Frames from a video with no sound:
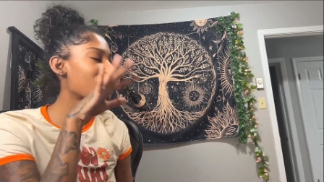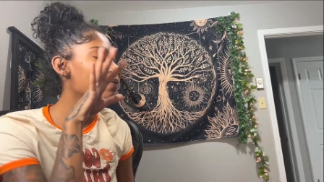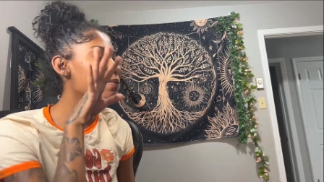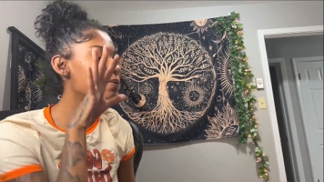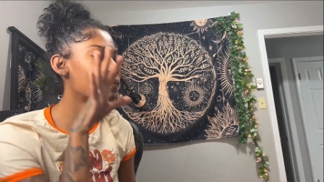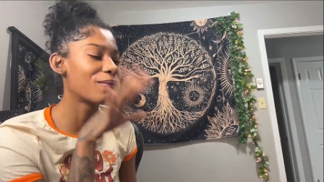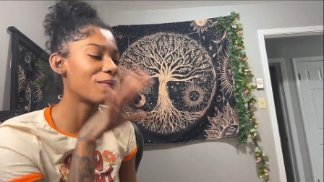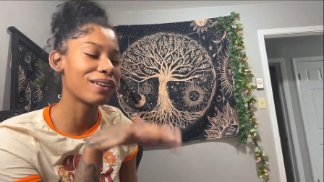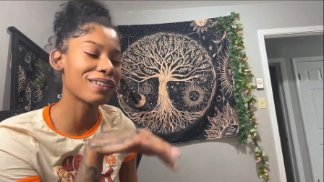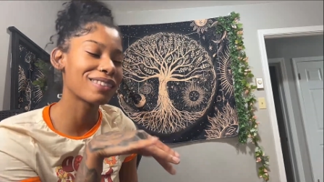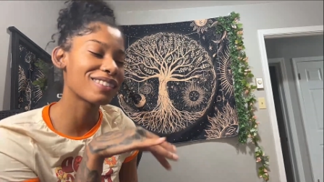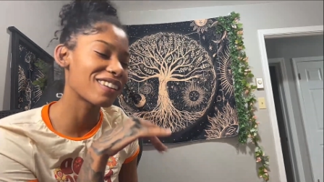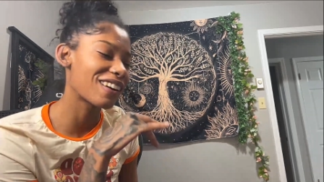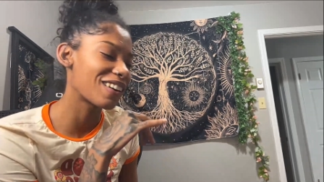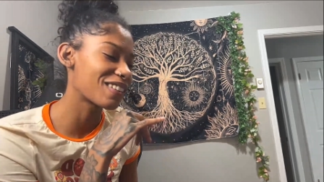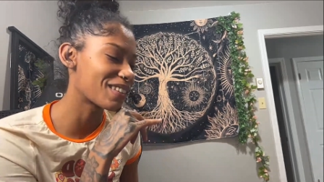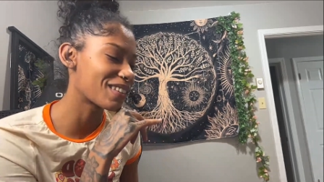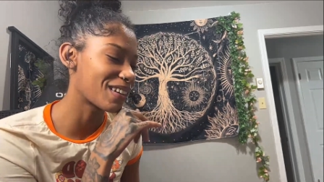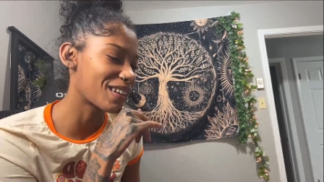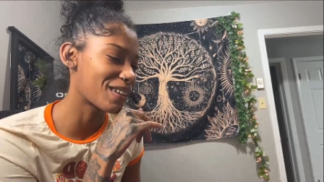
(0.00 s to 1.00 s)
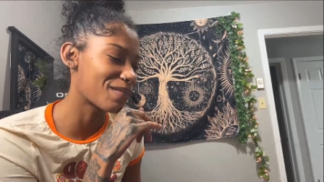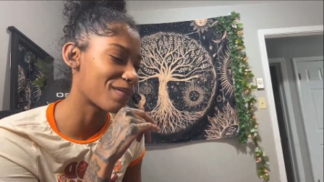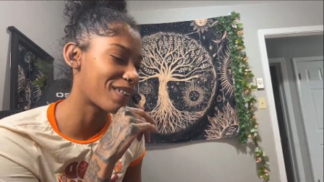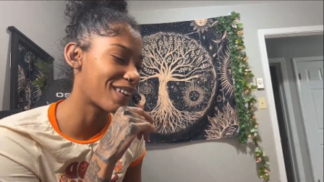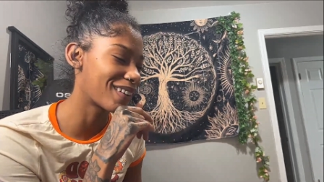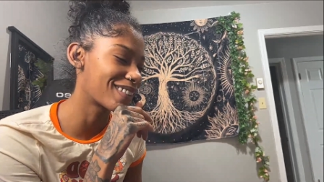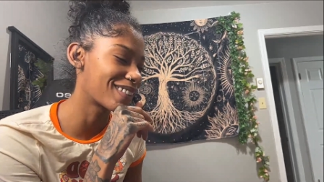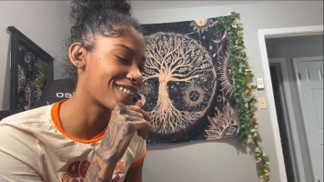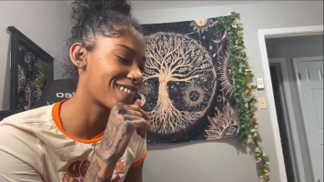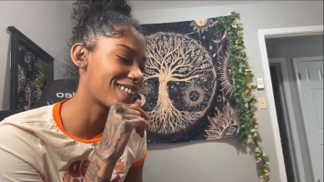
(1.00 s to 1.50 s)
what y'all think
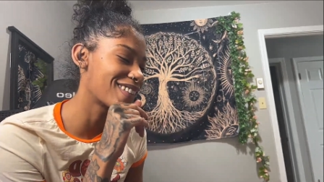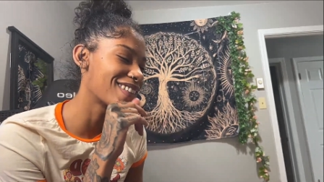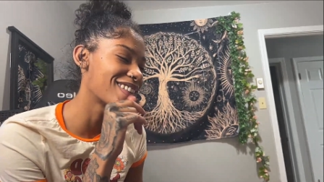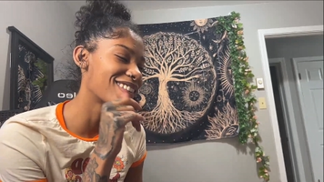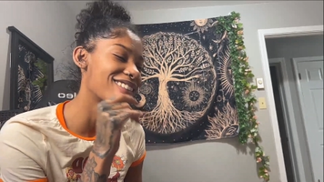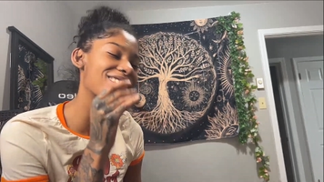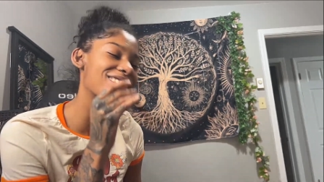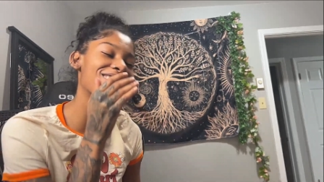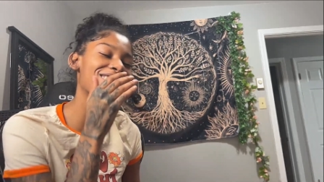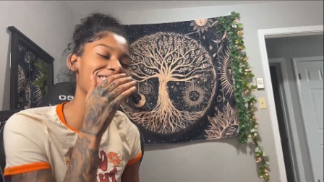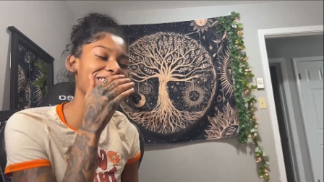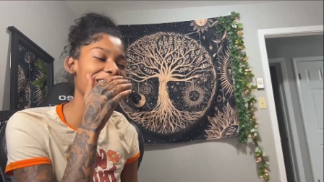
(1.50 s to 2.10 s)
about this.